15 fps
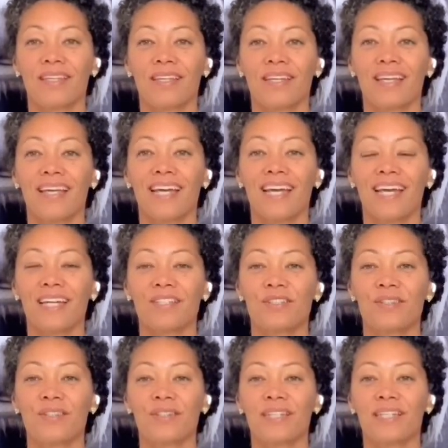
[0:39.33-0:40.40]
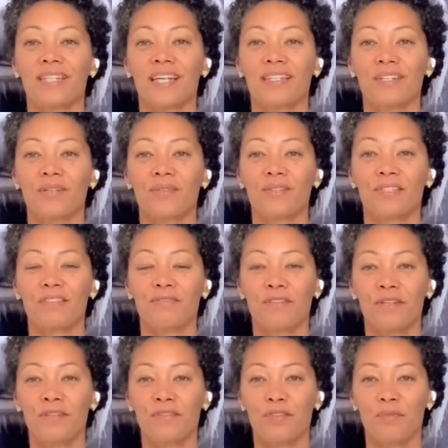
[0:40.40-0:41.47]
And you're going to let go to the flow of your
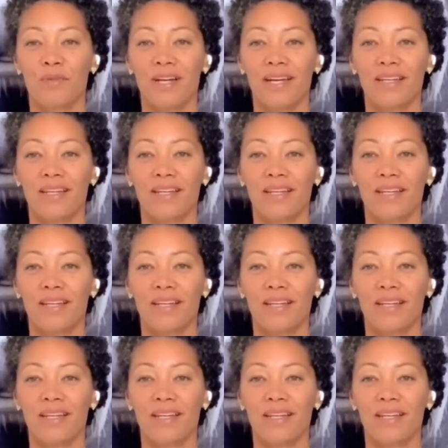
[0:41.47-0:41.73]
breath.